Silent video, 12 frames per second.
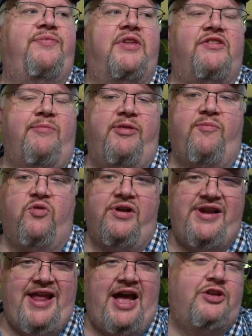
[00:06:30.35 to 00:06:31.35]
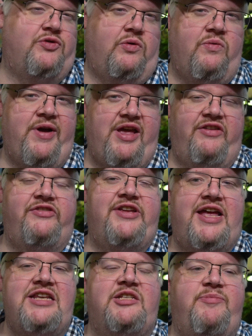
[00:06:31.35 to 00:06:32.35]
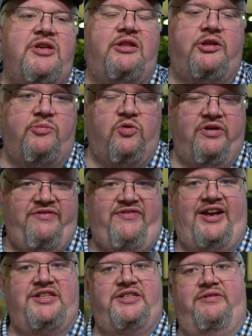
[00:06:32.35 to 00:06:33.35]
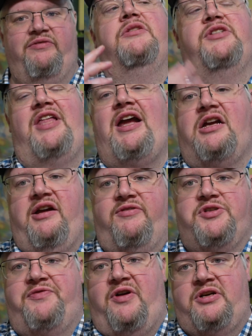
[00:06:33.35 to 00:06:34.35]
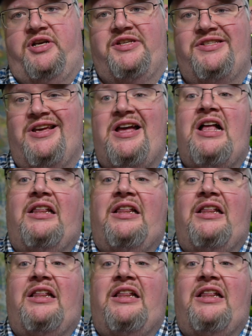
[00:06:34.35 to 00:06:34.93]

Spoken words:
some of the more natural ways tend to be a little more effective. So that covers fungus.